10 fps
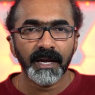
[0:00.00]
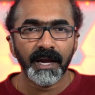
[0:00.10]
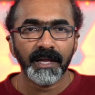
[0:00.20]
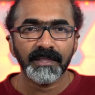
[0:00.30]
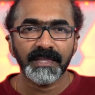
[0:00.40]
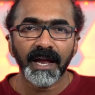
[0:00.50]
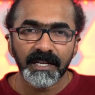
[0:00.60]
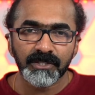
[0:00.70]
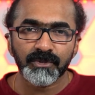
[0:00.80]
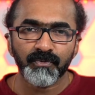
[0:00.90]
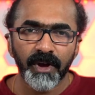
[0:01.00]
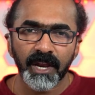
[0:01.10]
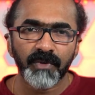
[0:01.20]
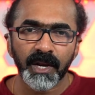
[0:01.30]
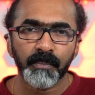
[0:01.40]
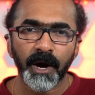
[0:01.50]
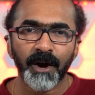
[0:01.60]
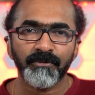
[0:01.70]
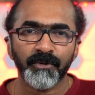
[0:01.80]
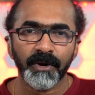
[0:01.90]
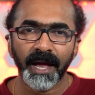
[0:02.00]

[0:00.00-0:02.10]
And that is very, very powerful.